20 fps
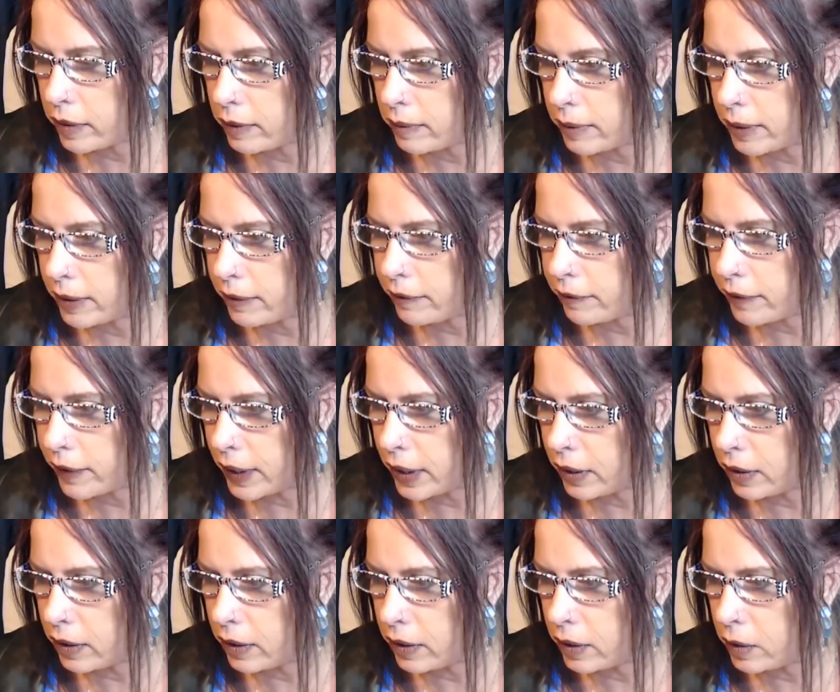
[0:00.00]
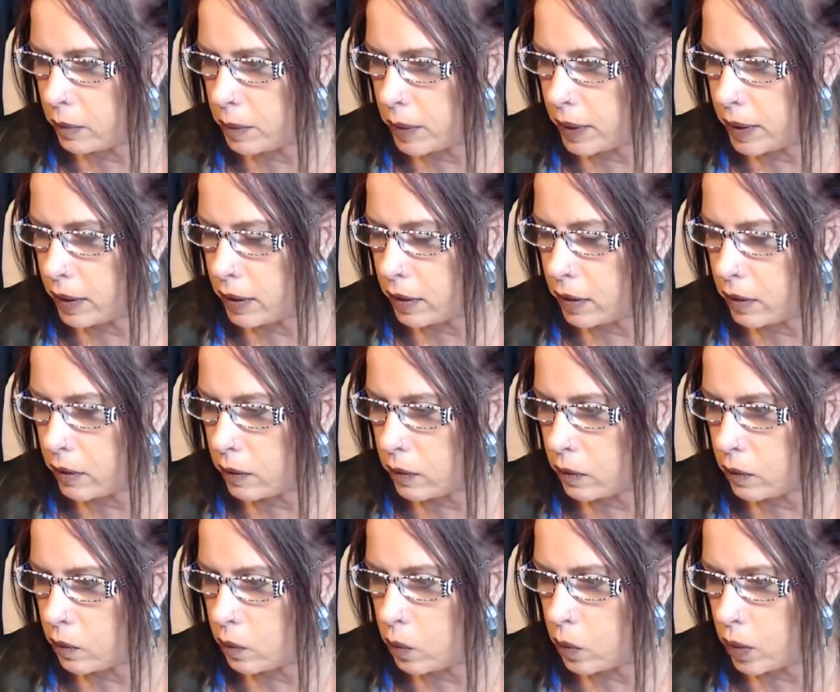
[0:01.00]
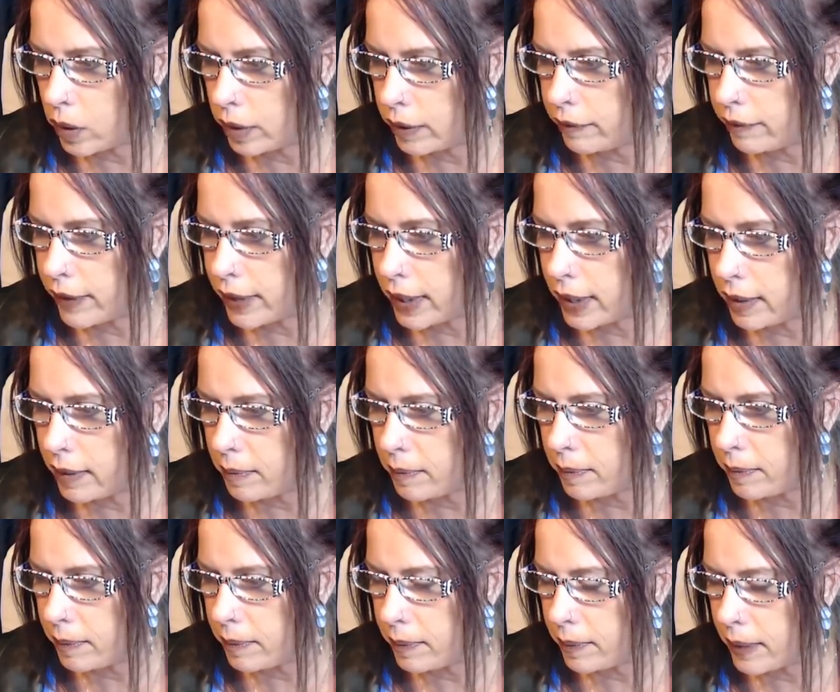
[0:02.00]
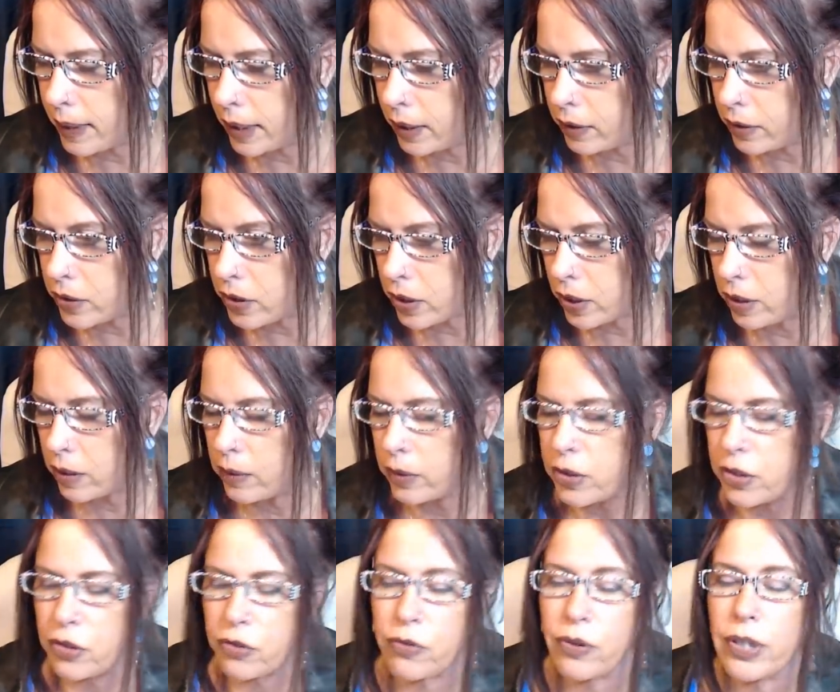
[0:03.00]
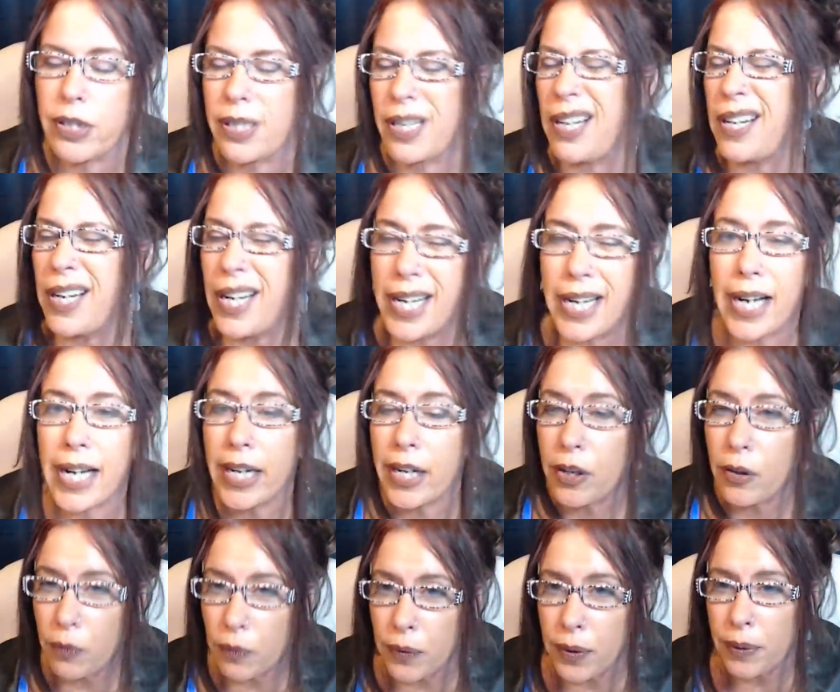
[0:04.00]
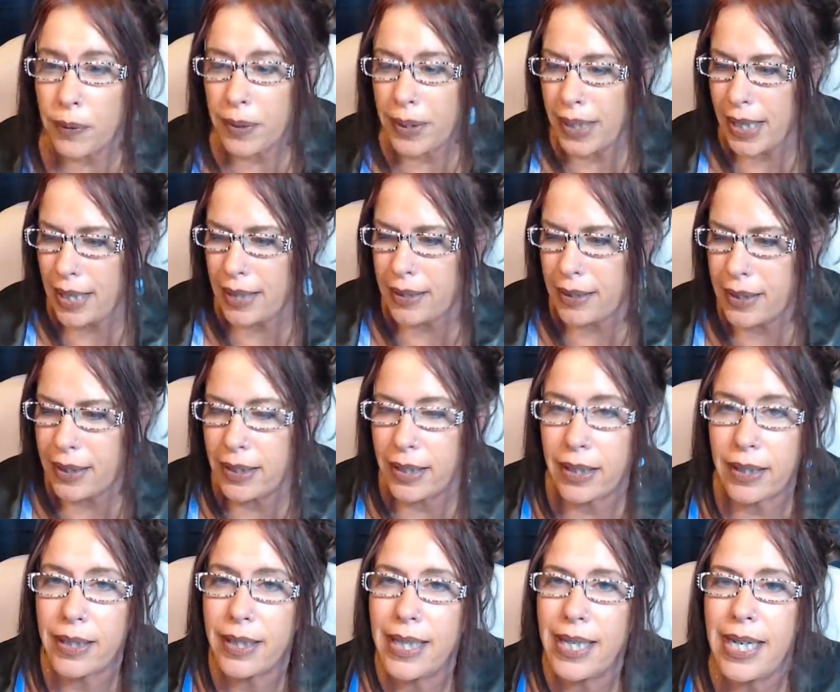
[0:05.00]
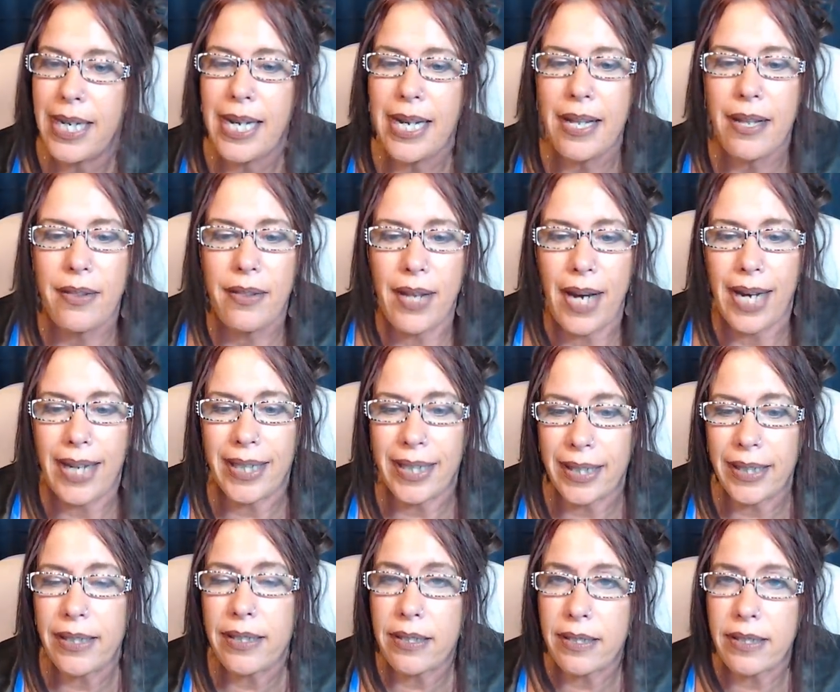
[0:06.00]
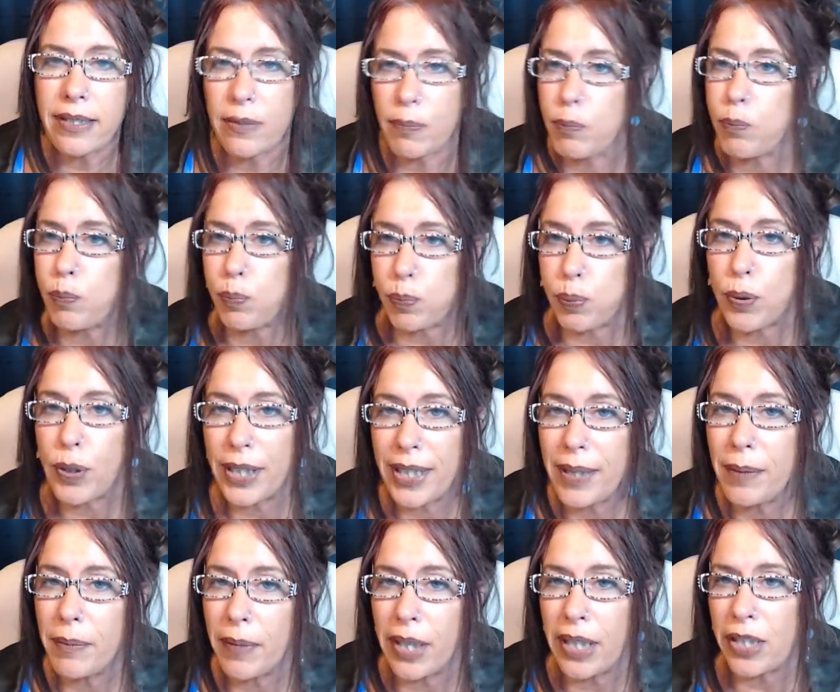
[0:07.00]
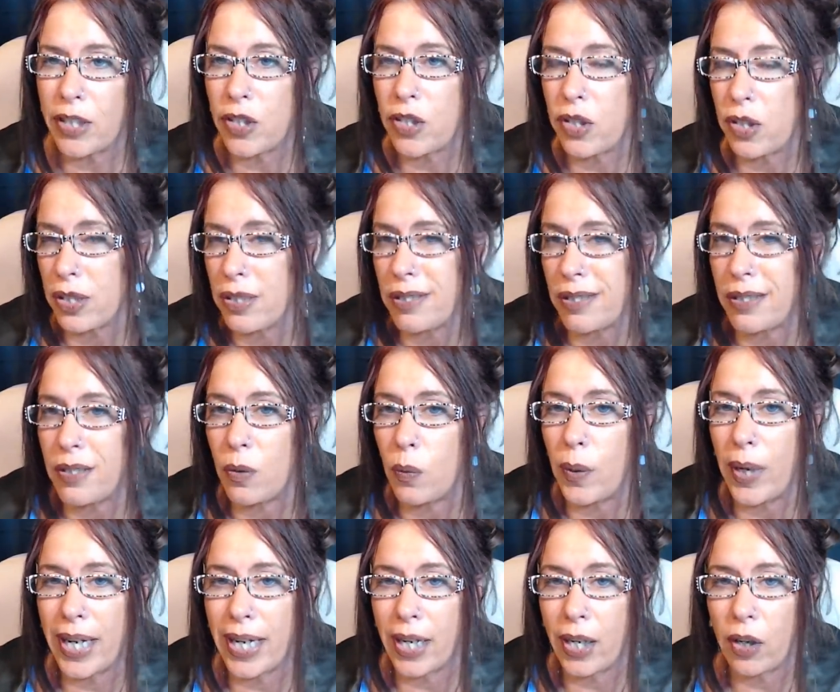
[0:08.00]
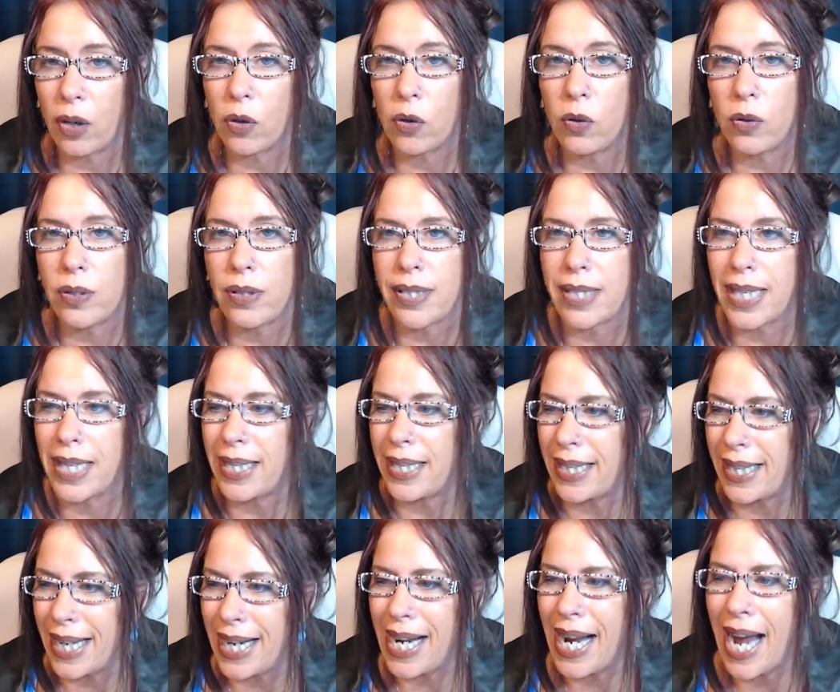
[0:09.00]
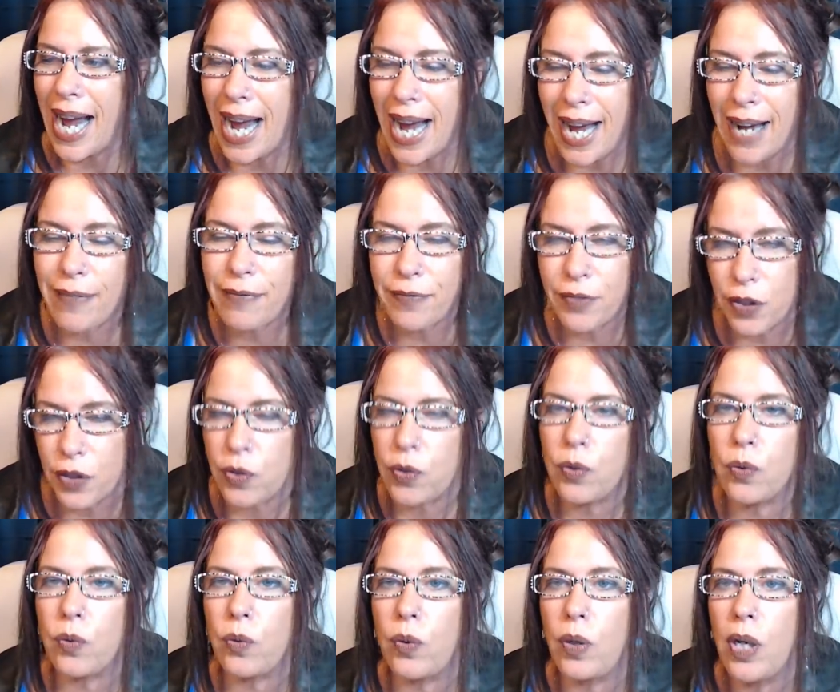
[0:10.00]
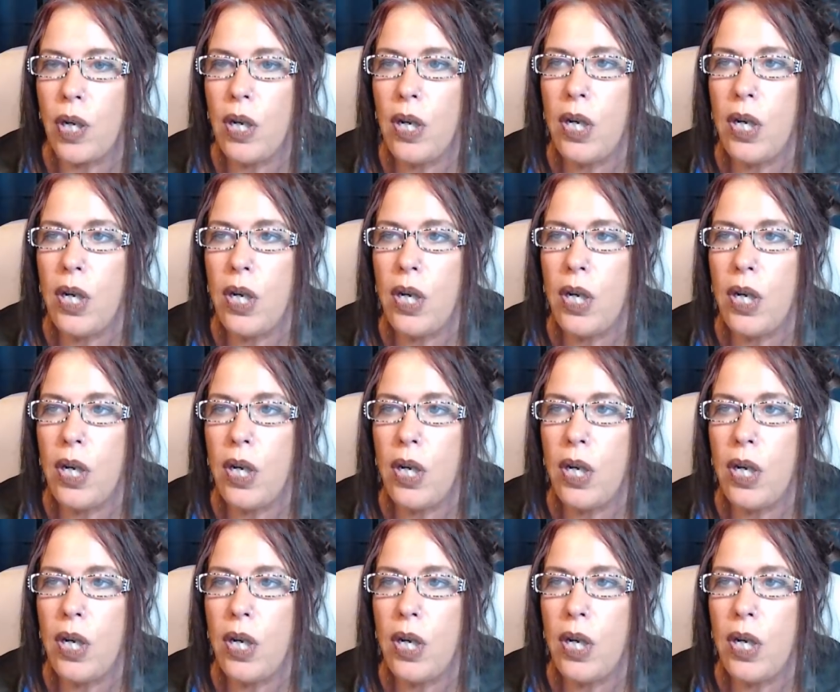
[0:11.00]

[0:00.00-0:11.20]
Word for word: them, they figure you would be one of them and good to go. It just runs on. And I agree with that, Linda. That is pretty much the way it goes that they have to